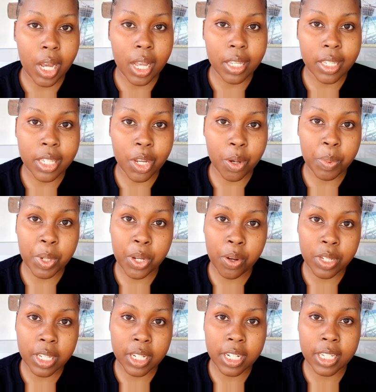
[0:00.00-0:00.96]
So
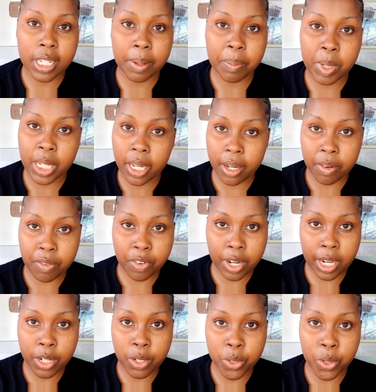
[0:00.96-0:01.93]
because it is a beginner
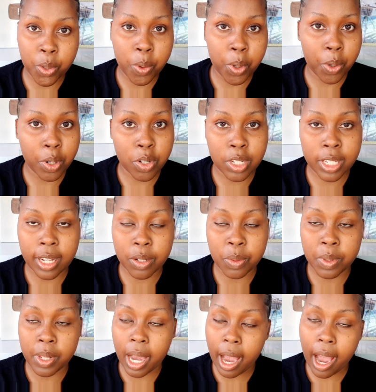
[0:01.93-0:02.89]
friendly tutorial, we're going to start
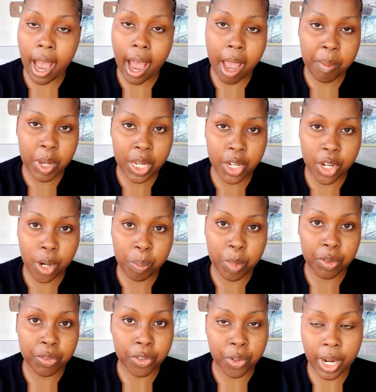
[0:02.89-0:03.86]
with eye makeup
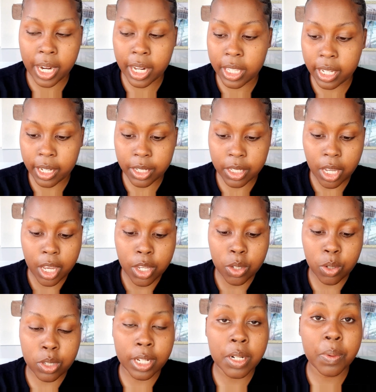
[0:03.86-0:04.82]
before anything else.
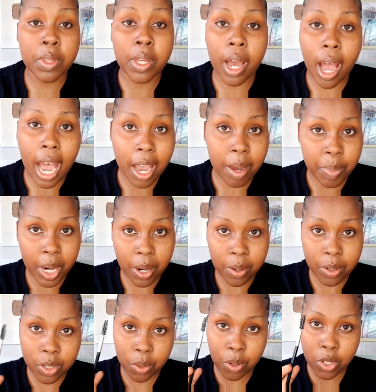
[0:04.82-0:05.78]
So starting with the
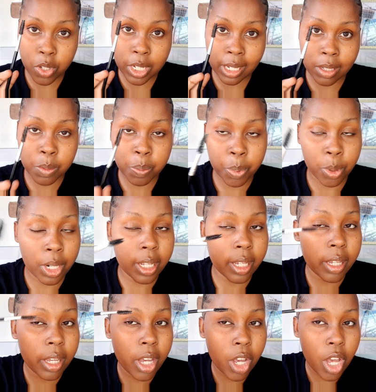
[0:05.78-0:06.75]
eyebrows, you're going to take a
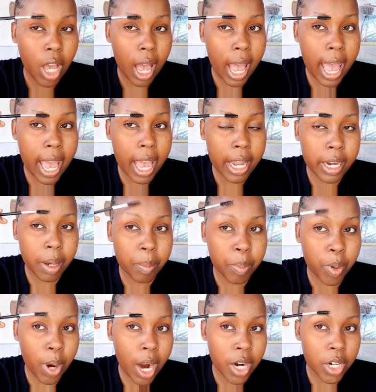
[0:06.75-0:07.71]
spoolie and
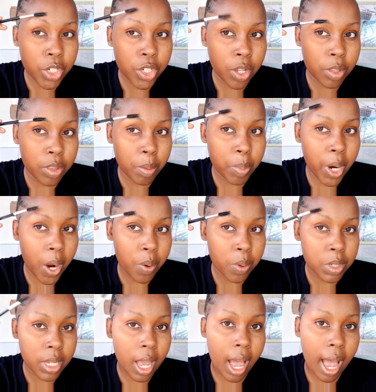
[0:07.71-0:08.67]
brush the
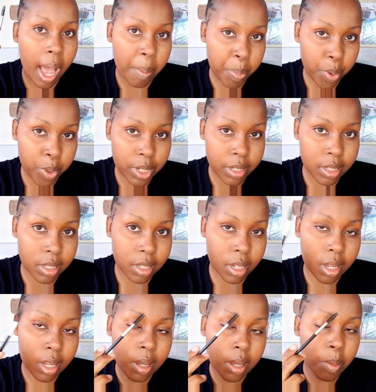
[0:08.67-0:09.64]
brows upwards.
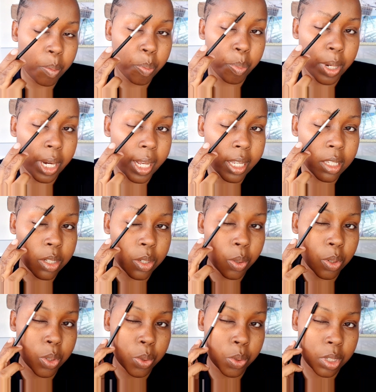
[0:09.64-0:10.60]
Please
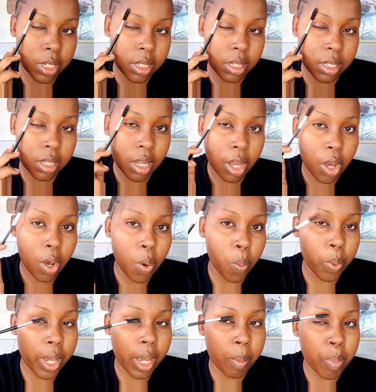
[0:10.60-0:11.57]
don't do this.
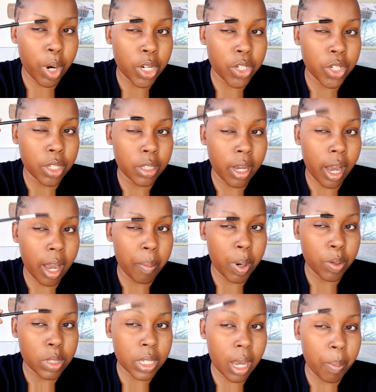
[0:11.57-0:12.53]
We are brushing the
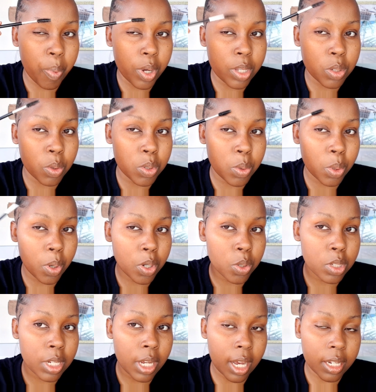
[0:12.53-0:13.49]
eyebrows upwards because we're going to
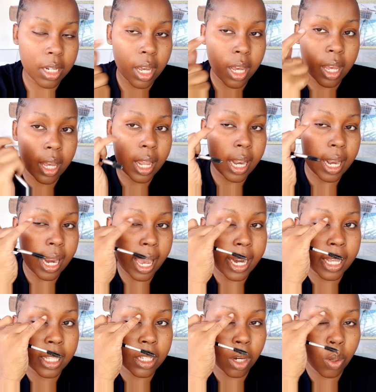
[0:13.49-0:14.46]
start
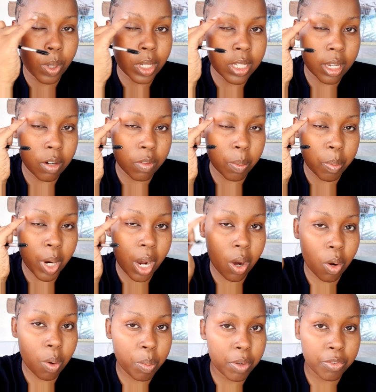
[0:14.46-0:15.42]
lining the lower side of the
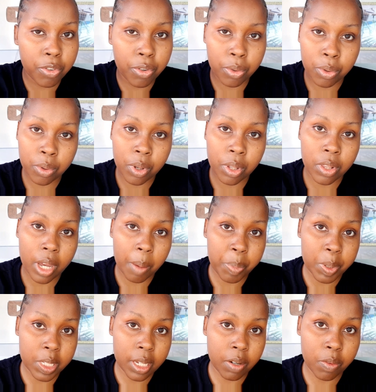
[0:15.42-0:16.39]
brow before the
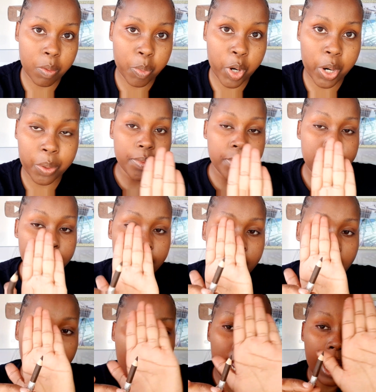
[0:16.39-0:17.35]
upper side of the brow.
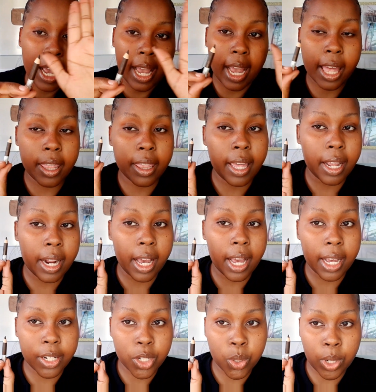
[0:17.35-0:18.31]
And then
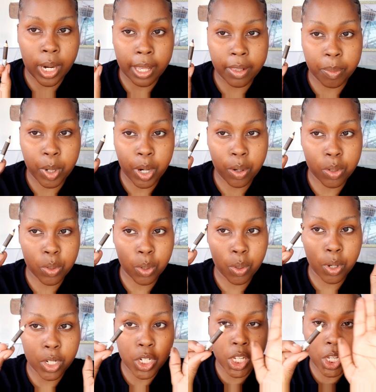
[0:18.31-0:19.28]
to line the brows, we're
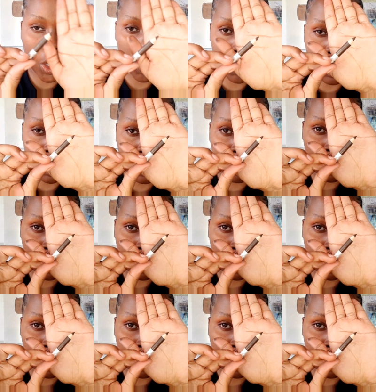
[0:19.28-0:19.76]
going to use the